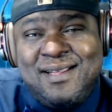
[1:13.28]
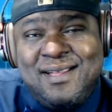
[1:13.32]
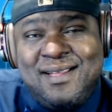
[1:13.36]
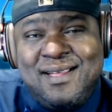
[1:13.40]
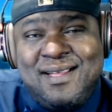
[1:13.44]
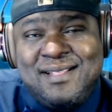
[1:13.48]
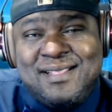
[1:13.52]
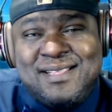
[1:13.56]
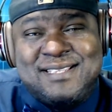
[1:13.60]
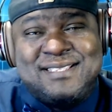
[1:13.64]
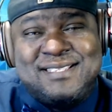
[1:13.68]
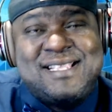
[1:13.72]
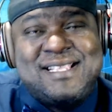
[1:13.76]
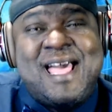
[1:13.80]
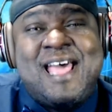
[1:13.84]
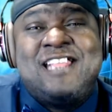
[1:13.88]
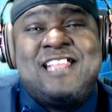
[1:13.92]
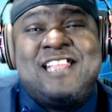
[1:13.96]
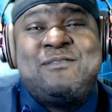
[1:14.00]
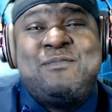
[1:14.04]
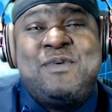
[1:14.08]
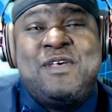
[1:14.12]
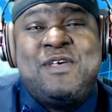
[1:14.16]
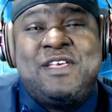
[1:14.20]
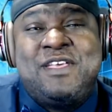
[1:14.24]
decided to
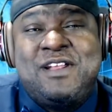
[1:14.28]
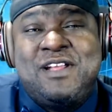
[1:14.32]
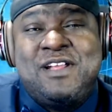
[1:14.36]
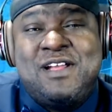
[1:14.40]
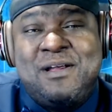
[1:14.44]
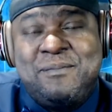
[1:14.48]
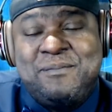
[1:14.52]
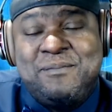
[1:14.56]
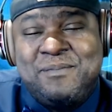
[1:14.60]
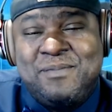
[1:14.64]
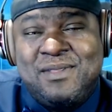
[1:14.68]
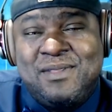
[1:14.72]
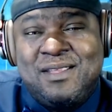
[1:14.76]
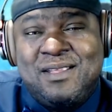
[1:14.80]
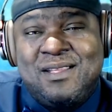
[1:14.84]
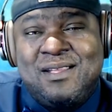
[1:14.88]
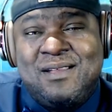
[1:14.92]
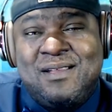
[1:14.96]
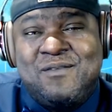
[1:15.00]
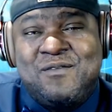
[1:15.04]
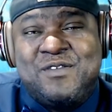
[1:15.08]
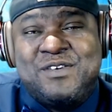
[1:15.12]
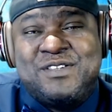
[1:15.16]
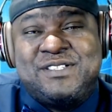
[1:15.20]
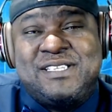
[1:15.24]
pick it up
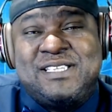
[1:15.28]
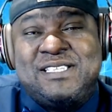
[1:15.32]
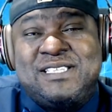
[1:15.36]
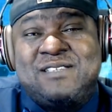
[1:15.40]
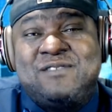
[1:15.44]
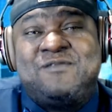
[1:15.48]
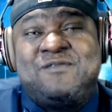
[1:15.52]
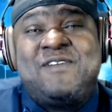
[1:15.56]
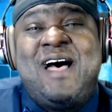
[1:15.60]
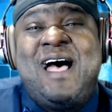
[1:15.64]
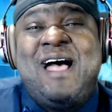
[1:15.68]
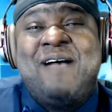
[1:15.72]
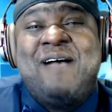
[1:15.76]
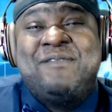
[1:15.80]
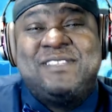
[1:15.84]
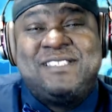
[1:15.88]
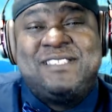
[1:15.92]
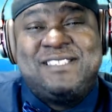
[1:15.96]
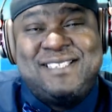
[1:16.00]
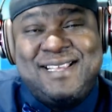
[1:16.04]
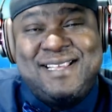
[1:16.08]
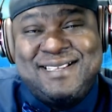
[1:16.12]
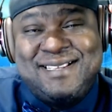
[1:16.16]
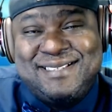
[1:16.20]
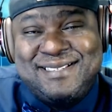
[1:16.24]
for season 5 and
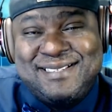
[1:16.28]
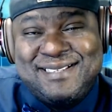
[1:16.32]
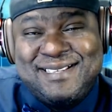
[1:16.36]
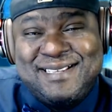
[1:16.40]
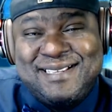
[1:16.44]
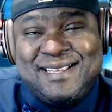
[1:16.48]
6.